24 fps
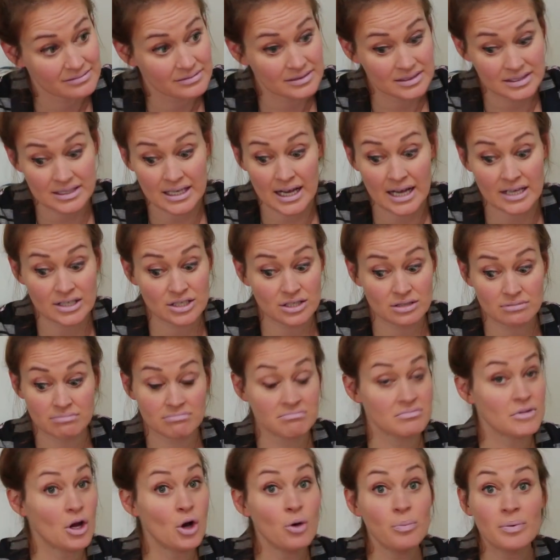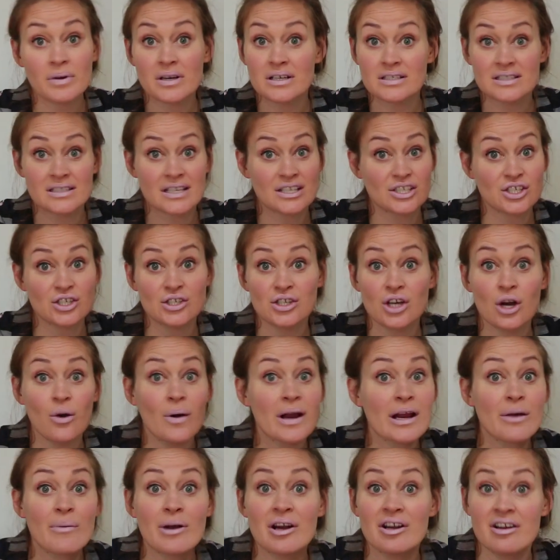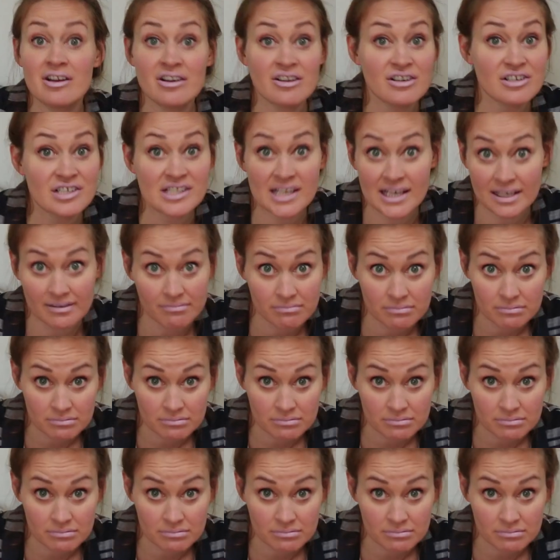Slash, nope, because they shouldn't go anywhere near your skin.